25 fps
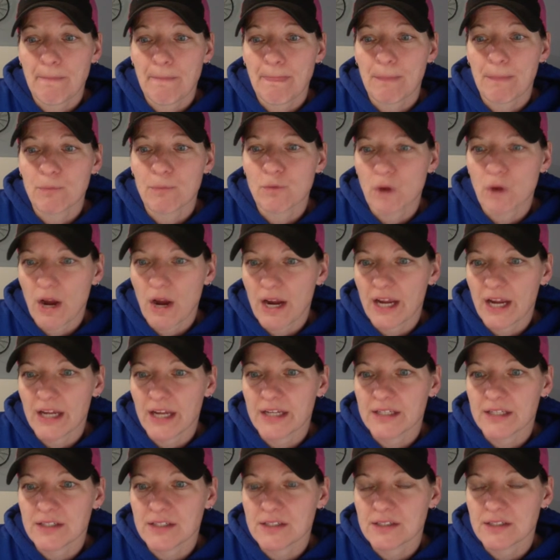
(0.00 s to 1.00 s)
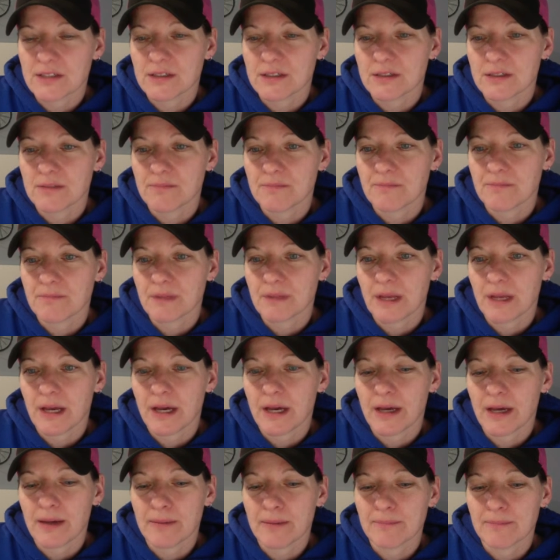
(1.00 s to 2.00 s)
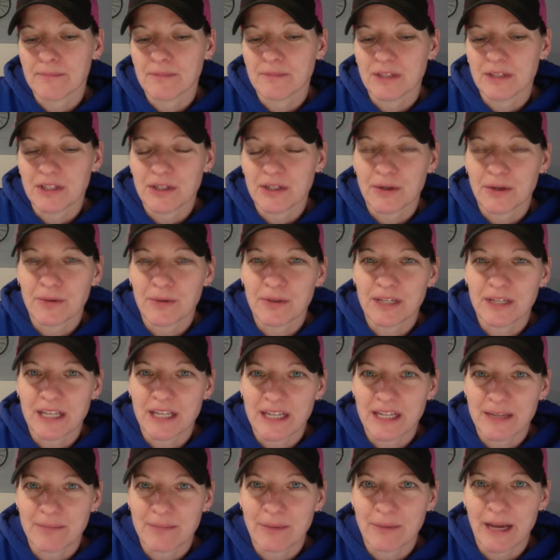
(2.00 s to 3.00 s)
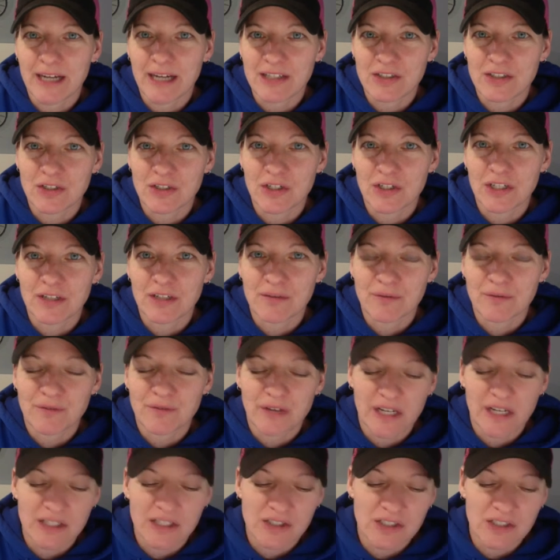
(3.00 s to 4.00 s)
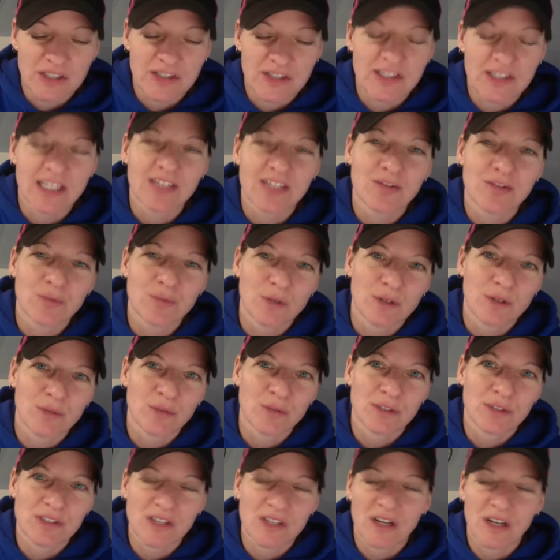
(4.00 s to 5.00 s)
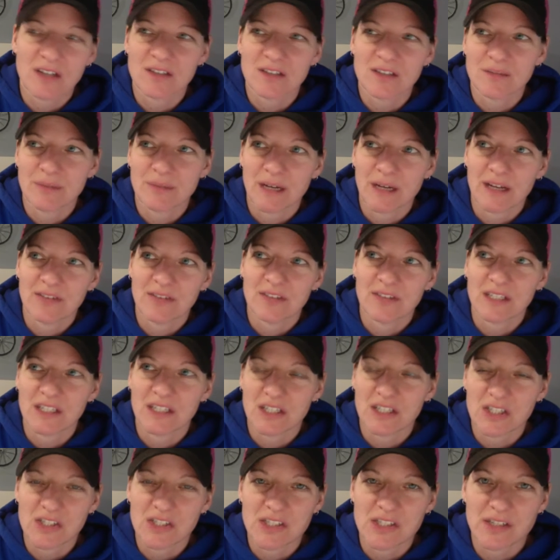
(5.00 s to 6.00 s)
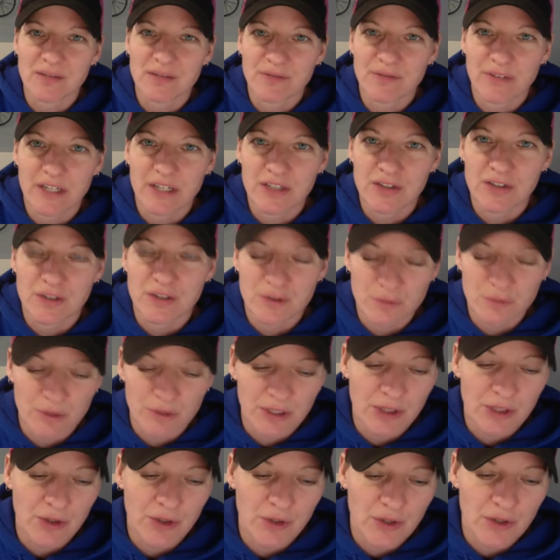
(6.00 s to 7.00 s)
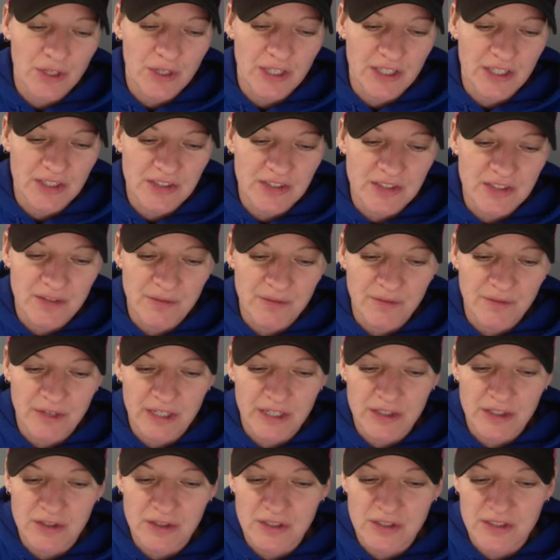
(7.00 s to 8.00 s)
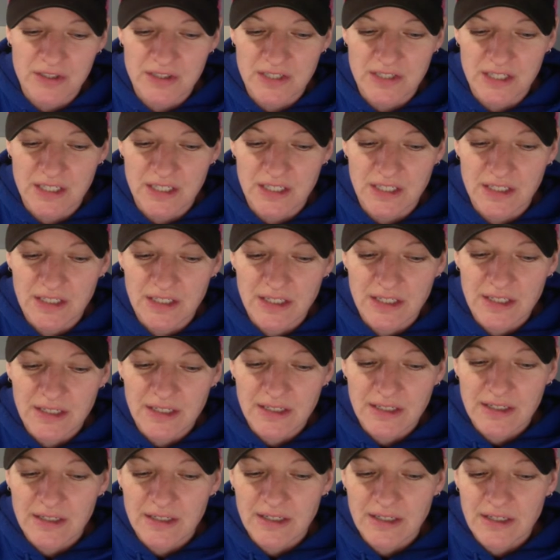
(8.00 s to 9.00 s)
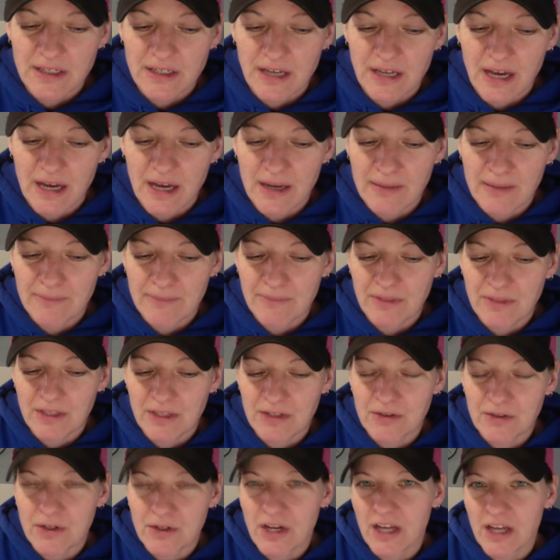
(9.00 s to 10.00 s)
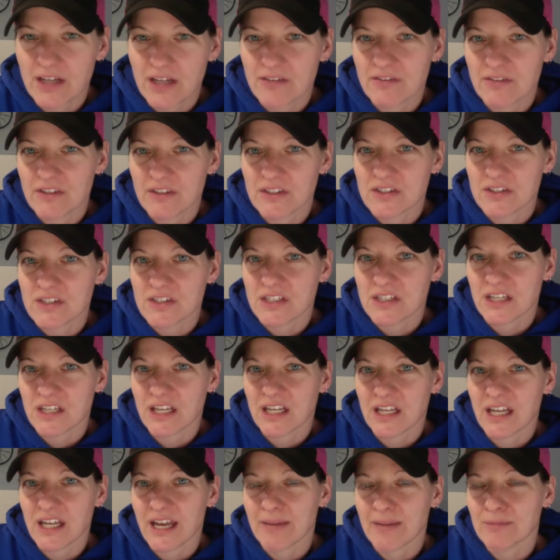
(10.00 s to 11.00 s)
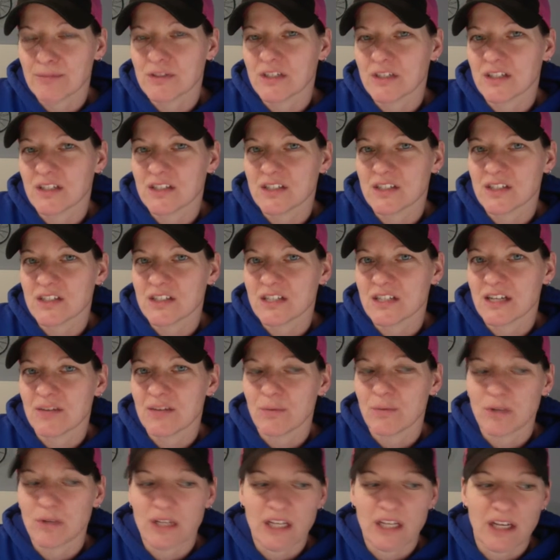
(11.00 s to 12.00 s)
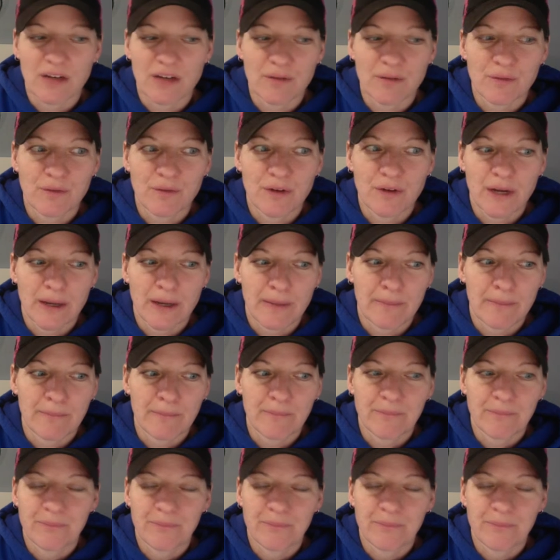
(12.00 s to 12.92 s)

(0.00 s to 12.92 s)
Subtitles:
Right. Getting bacteria infections. That's when we talked about the yeast infections, reoccurring yeast infections, and, kind of the skin abscesses that we get from